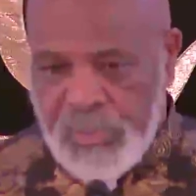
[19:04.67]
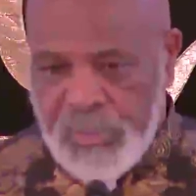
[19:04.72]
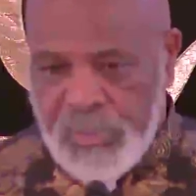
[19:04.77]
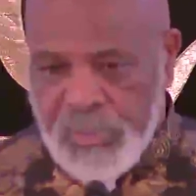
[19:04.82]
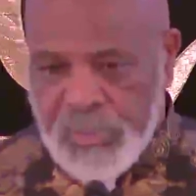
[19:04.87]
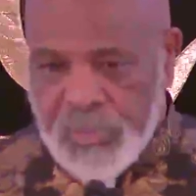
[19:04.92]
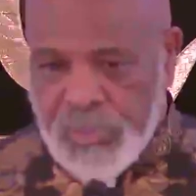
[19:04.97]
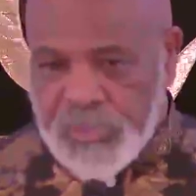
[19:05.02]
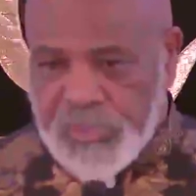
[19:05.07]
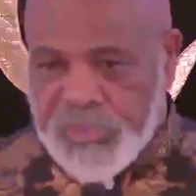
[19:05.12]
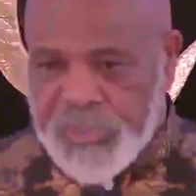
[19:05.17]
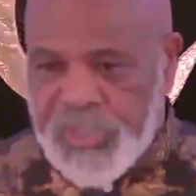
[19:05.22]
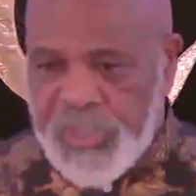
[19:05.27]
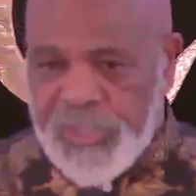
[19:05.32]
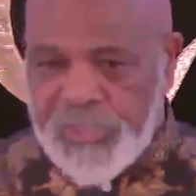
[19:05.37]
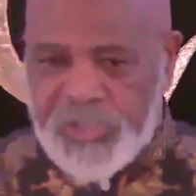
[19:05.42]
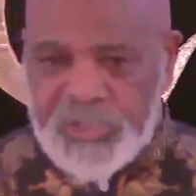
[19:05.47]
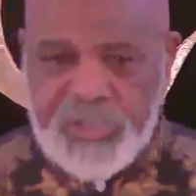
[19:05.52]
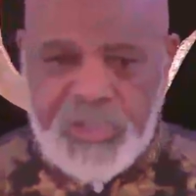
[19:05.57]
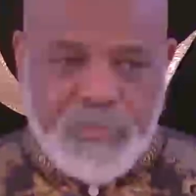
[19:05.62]
To say
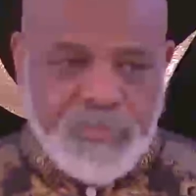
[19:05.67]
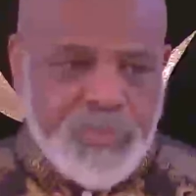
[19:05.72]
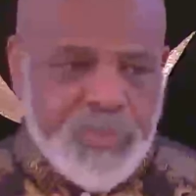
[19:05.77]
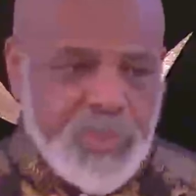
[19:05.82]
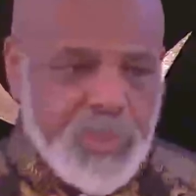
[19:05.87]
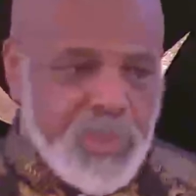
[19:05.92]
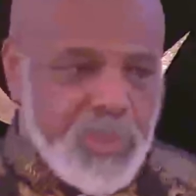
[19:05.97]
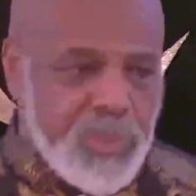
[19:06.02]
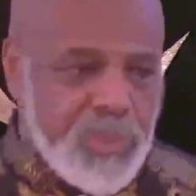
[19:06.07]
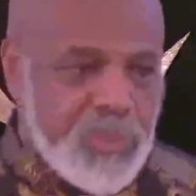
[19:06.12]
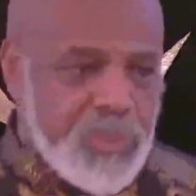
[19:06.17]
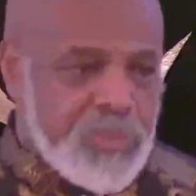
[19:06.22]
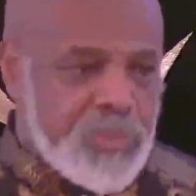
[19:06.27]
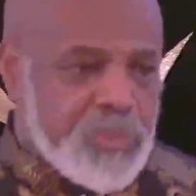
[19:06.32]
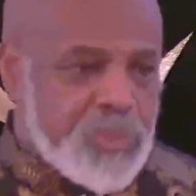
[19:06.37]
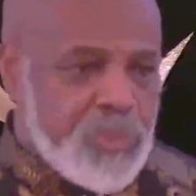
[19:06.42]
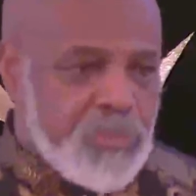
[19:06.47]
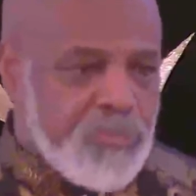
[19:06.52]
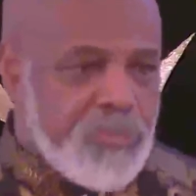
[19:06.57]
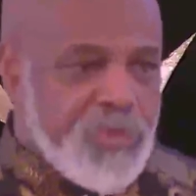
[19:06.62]
something needs
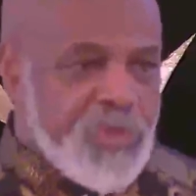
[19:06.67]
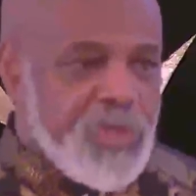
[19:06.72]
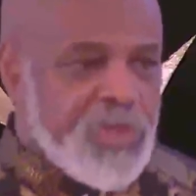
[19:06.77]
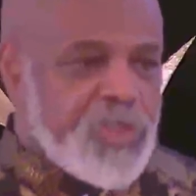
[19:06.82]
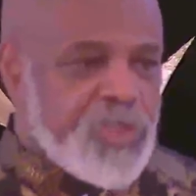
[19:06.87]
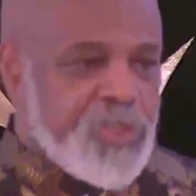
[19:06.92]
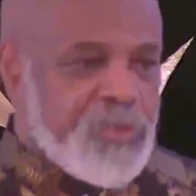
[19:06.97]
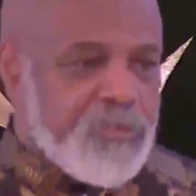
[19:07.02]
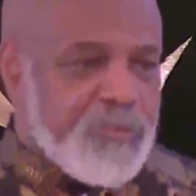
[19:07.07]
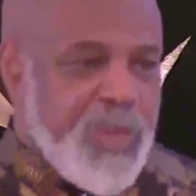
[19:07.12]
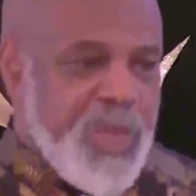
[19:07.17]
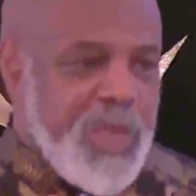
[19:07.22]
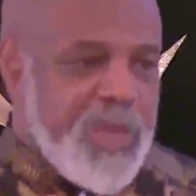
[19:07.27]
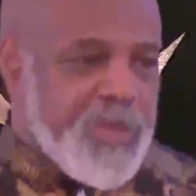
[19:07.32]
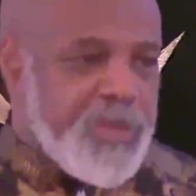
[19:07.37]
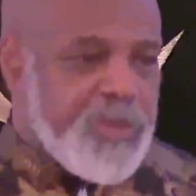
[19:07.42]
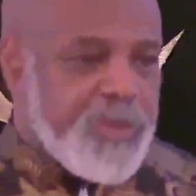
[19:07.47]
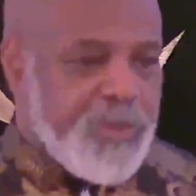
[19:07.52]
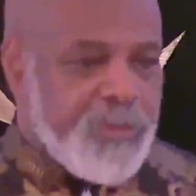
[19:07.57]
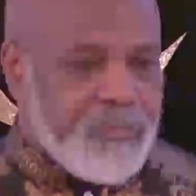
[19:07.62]
to be
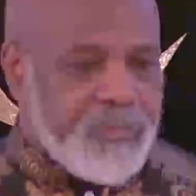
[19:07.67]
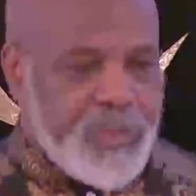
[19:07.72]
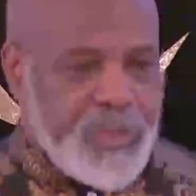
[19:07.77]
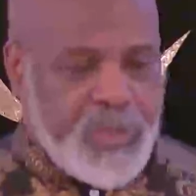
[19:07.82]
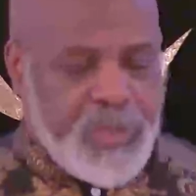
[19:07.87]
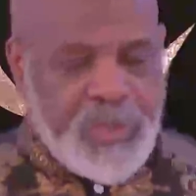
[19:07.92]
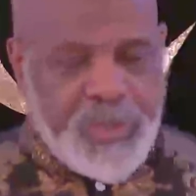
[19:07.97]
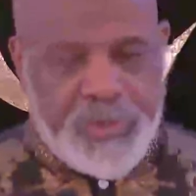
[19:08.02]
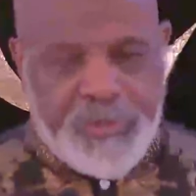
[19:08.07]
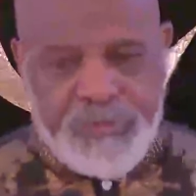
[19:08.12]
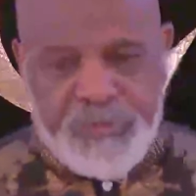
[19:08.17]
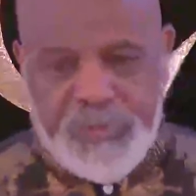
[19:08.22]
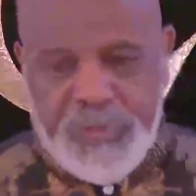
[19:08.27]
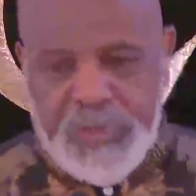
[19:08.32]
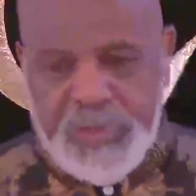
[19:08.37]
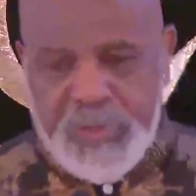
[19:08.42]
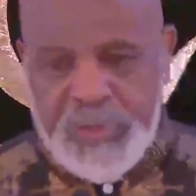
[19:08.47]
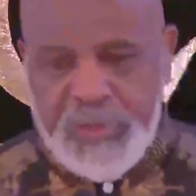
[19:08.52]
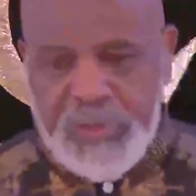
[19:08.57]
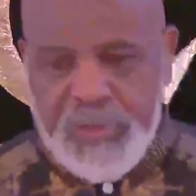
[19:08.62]
expanded upon
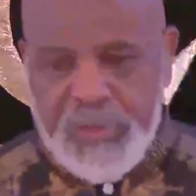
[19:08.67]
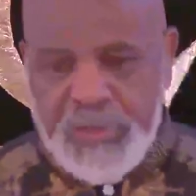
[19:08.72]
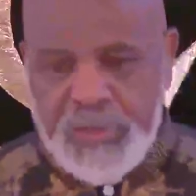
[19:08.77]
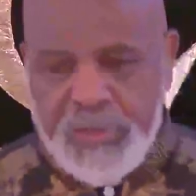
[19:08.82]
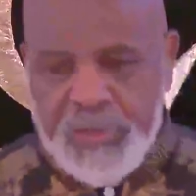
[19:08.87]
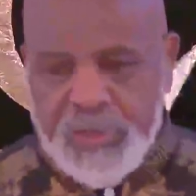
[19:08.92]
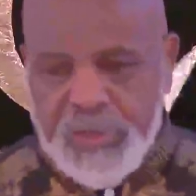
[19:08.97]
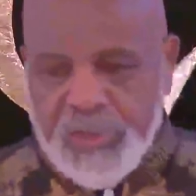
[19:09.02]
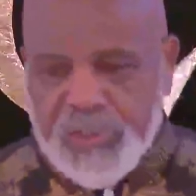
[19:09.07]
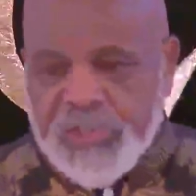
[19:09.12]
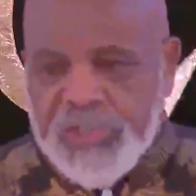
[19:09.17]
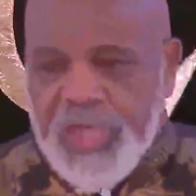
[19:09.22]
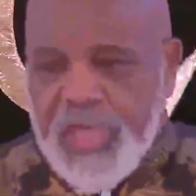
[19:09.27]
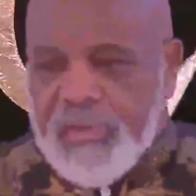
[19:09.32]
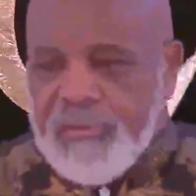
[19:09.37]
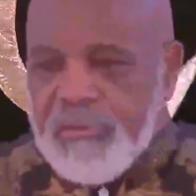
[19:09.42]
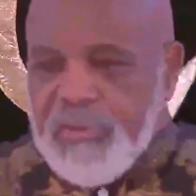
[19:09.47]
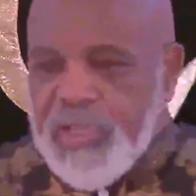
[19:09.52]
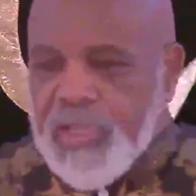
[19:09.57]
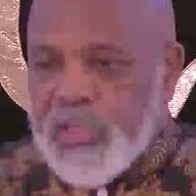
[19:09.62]
does
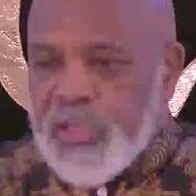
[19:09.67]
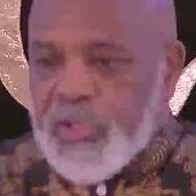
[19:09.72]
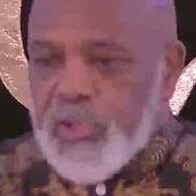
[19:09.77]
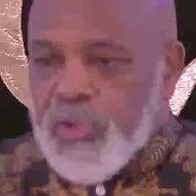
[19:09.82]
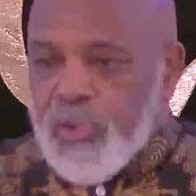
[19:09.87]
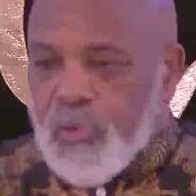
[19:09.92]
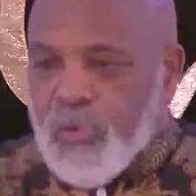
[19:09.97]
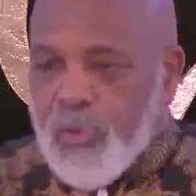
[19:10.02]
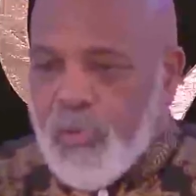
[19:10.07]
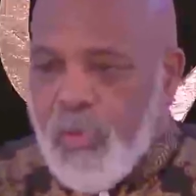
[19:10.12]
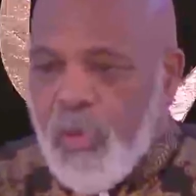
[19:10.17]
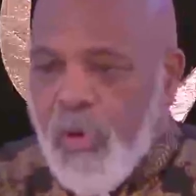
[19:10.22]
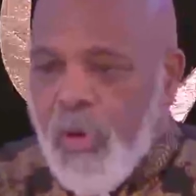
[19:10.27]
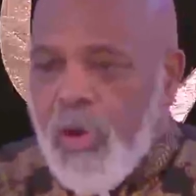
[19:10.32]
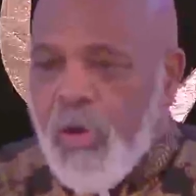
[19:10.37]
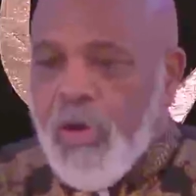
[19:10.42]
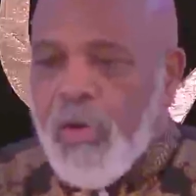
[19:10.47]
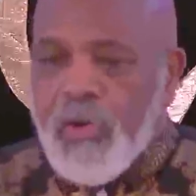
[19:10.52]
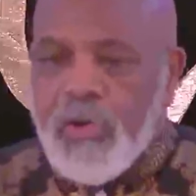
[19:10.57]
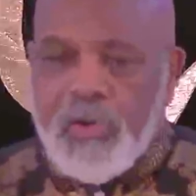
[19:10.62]
not make you
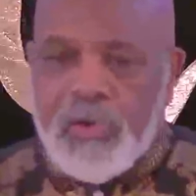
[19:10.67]
wrong.